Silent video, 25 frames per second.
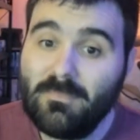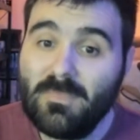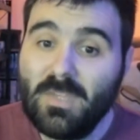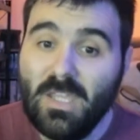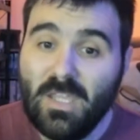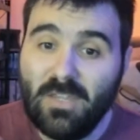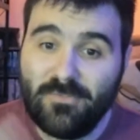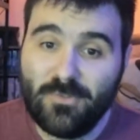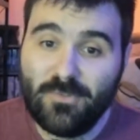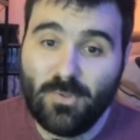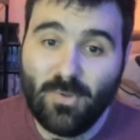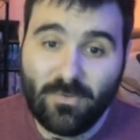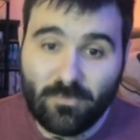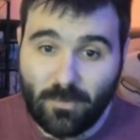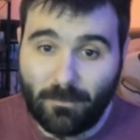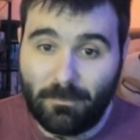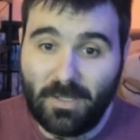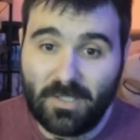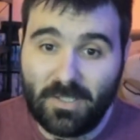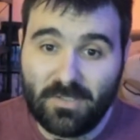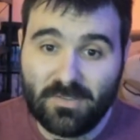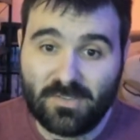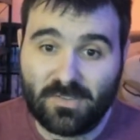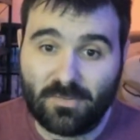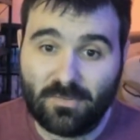if you have
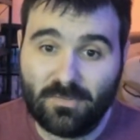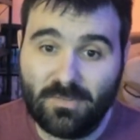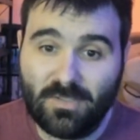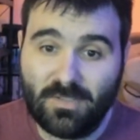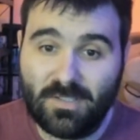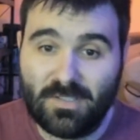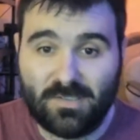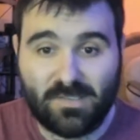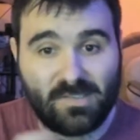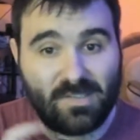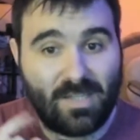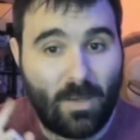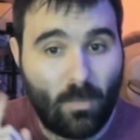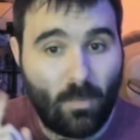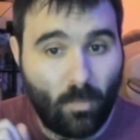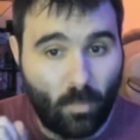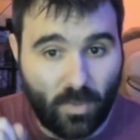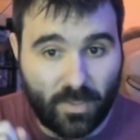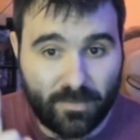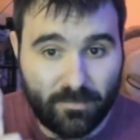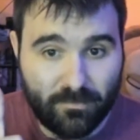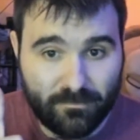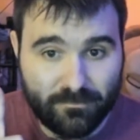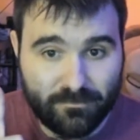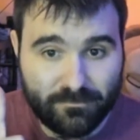Rapunzel in slot
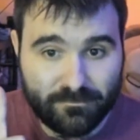1